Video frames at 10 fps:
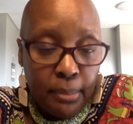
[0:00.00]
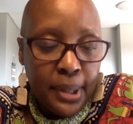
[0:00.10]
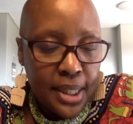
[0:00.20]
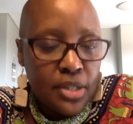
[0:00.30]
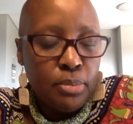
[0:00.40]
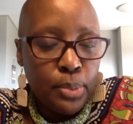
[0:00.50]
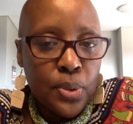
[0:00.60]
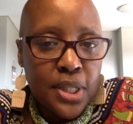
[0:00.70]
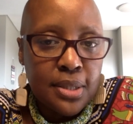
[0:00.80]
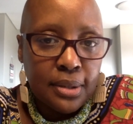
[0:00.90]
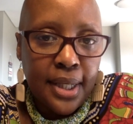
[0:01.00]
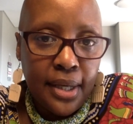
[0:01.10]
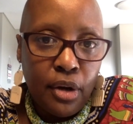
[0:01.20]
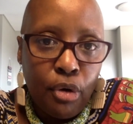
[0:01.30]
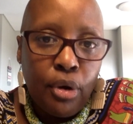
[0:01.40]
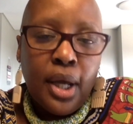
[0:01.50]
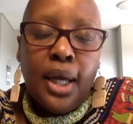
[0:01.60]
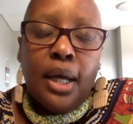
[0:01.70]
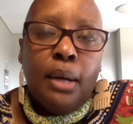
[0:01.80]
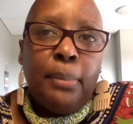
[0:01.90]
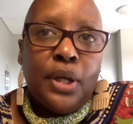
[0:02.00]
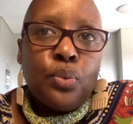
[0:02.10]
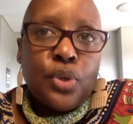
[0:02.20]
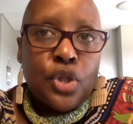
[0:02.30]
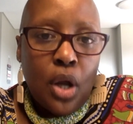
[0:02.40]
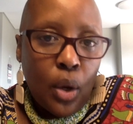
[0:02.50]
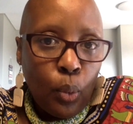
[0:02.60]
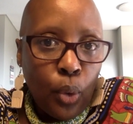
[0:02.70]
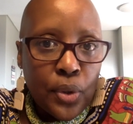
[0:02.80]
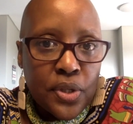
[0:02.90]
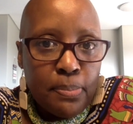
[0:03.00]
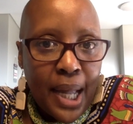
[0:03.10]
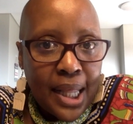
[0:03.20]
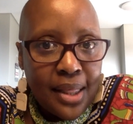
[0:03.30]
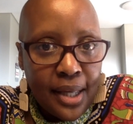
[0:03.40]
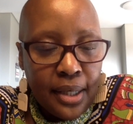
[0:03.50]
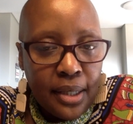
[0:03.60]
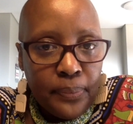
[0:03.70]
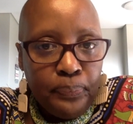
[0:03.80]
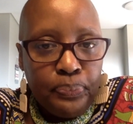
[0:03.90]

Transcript: I mean, the taboo is still here, but it was a lot worse back then.